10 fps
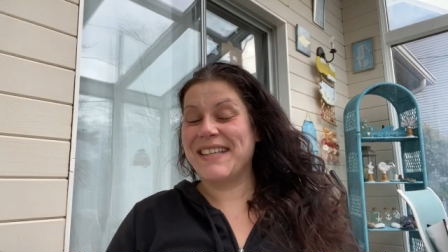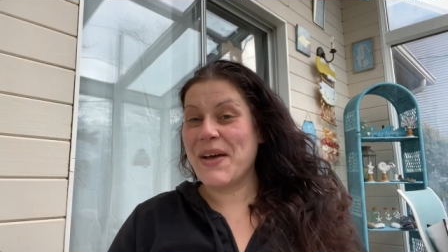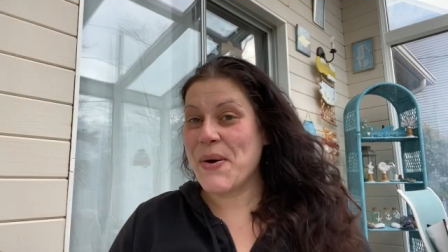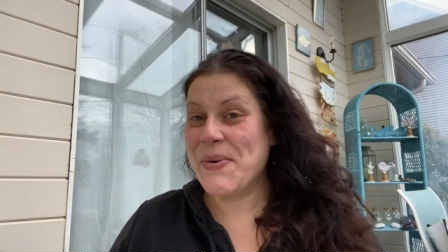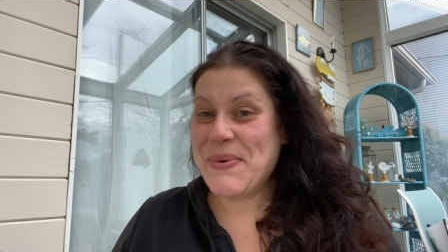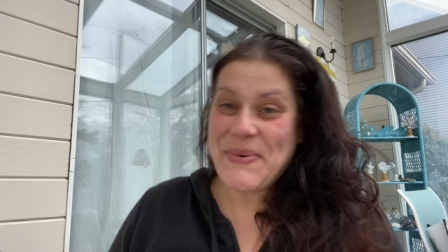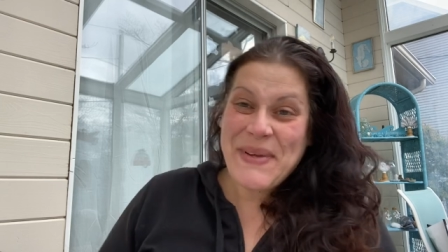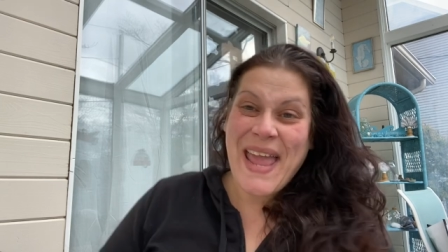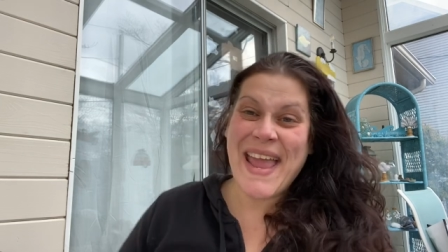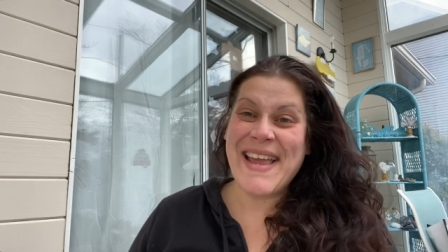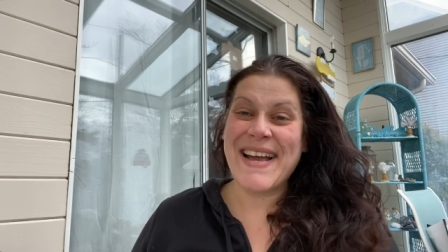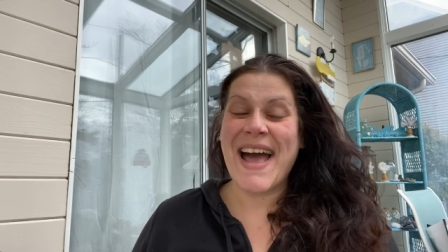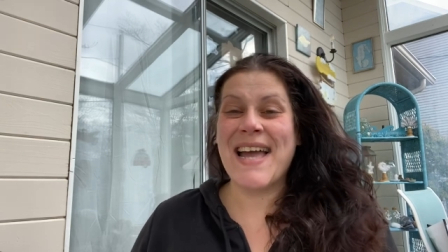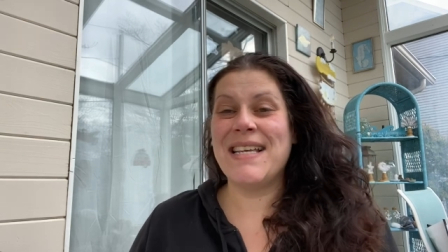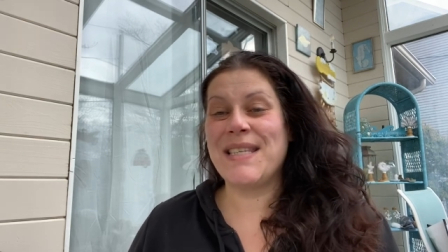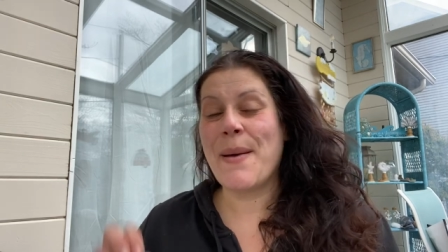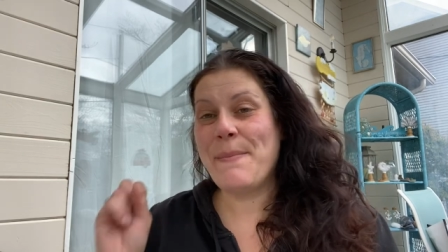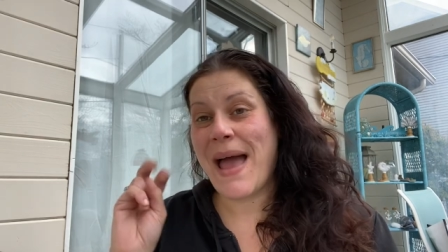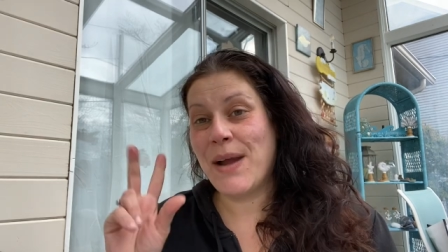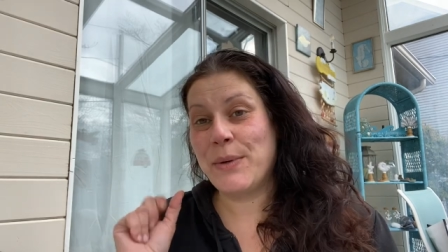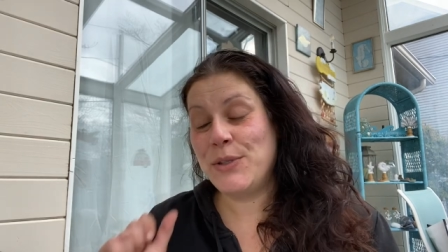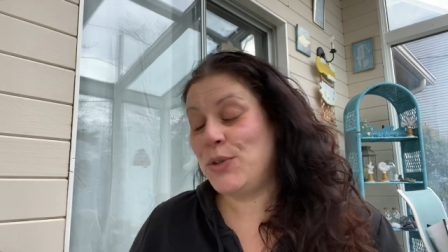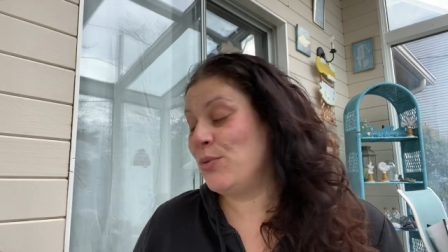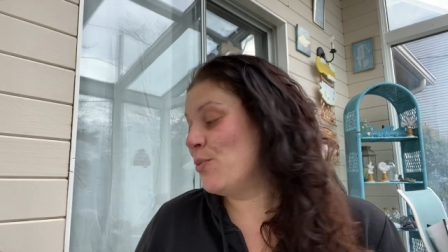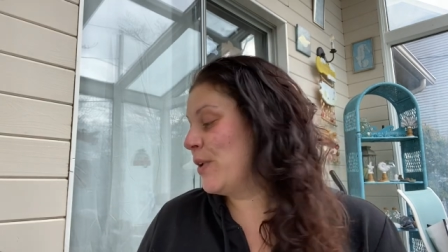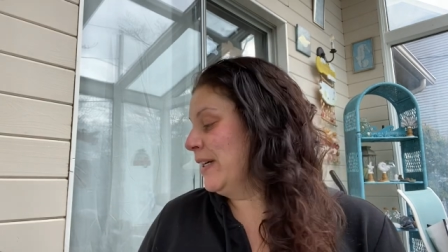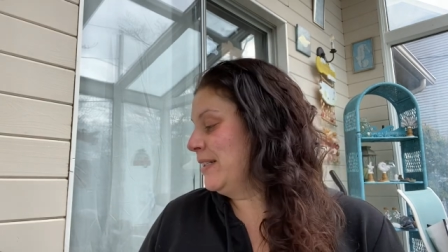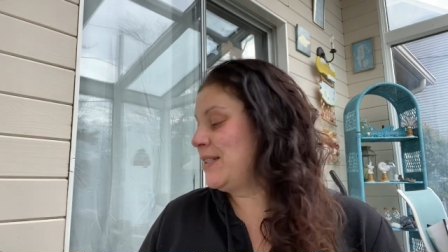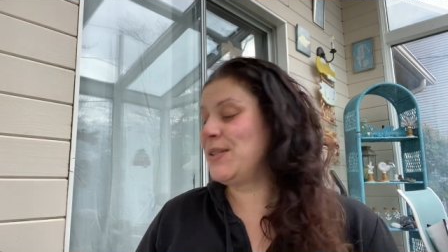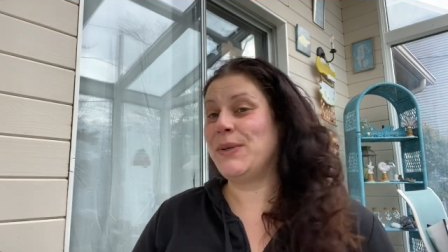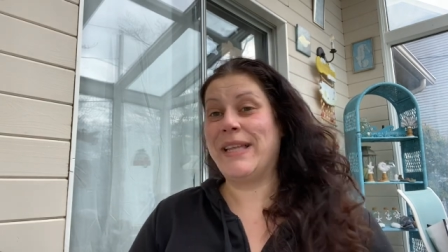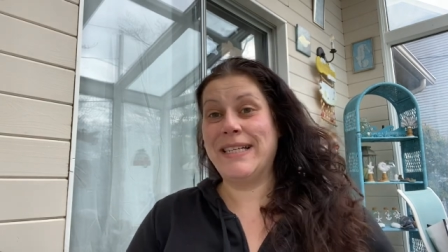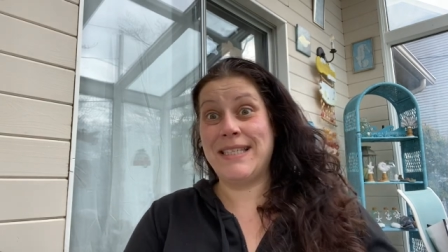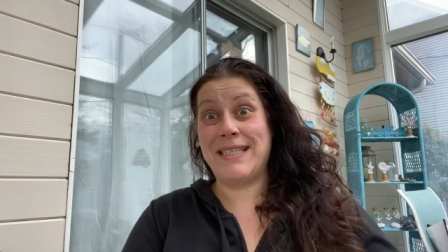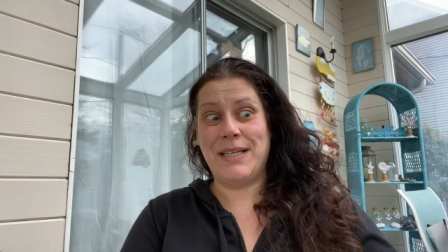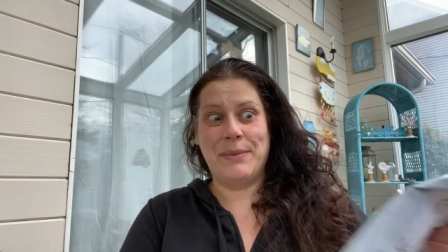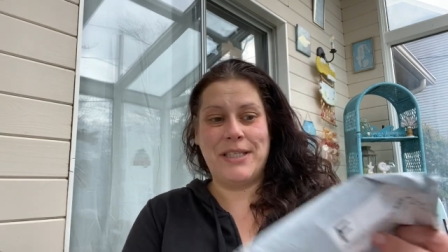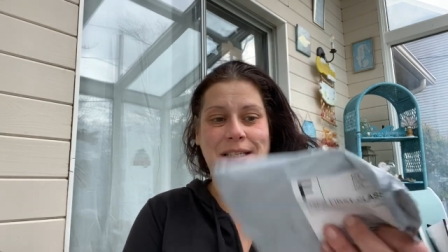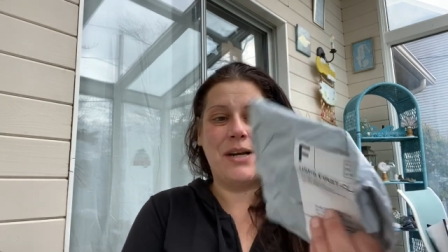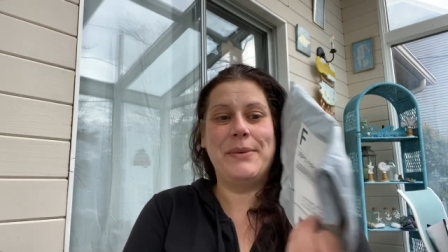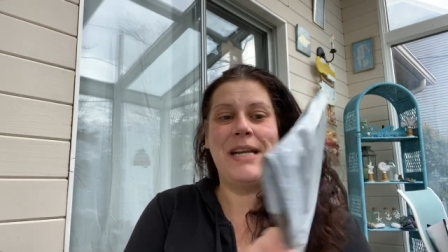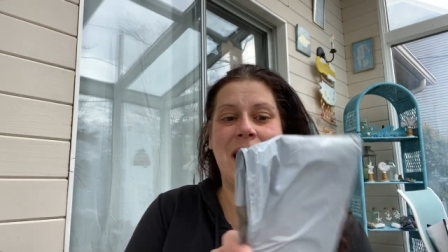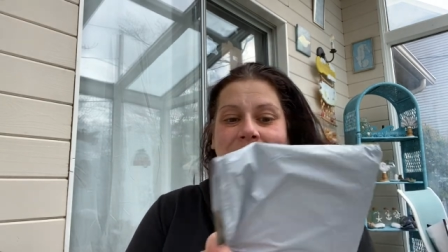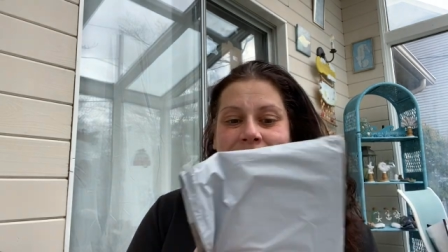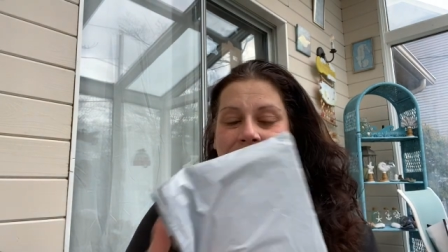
Okay, guys, I'm back with two more. So let's see what's going on.